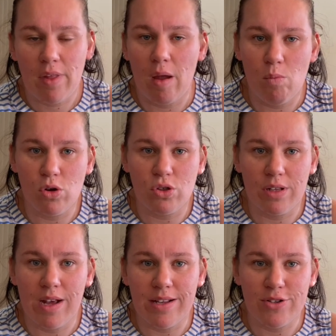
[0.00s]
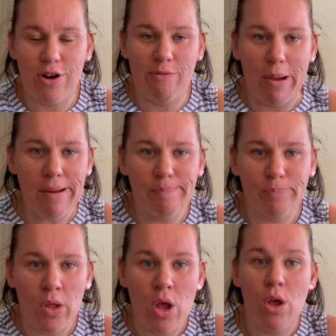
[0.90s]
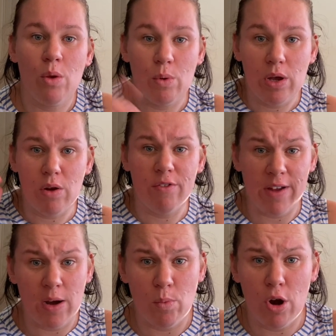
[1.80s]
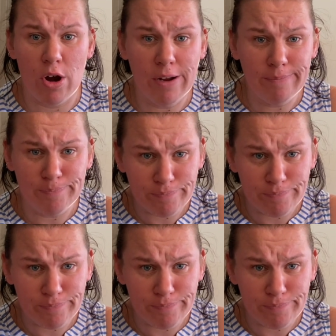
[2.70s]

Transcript: and watch all the cars drive by. You will hear a fan whirring.